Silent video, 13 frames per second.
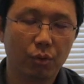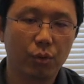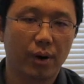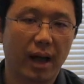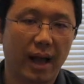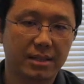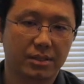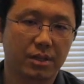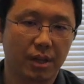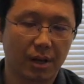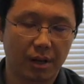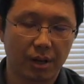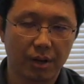who has
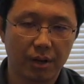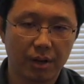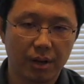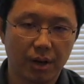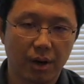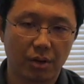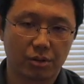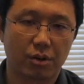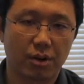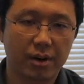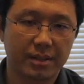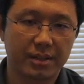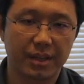
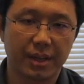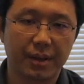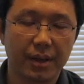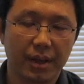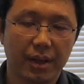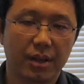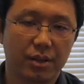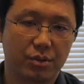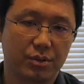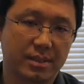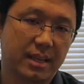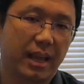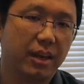authority
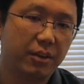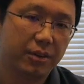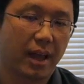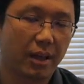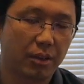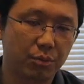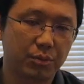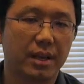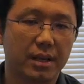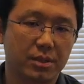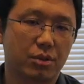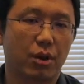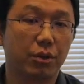to say you can do
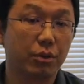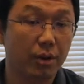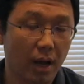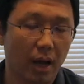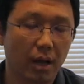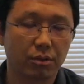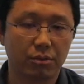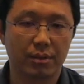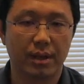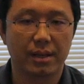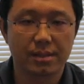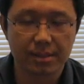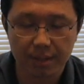this or you can't do
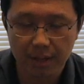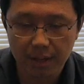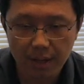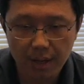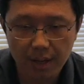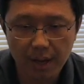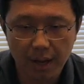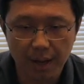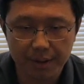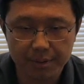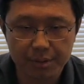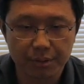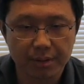this.
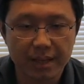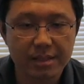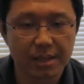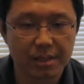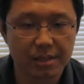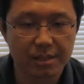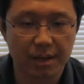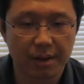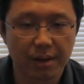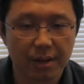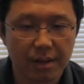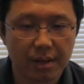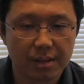So this is
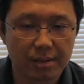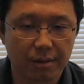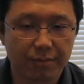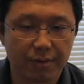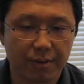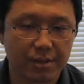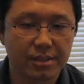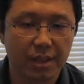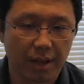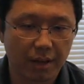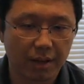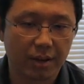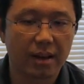the first
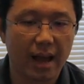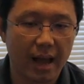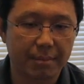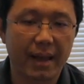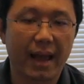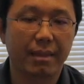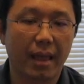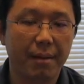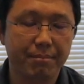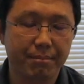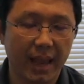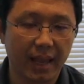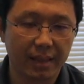killer app
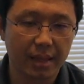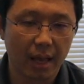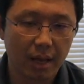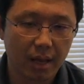and made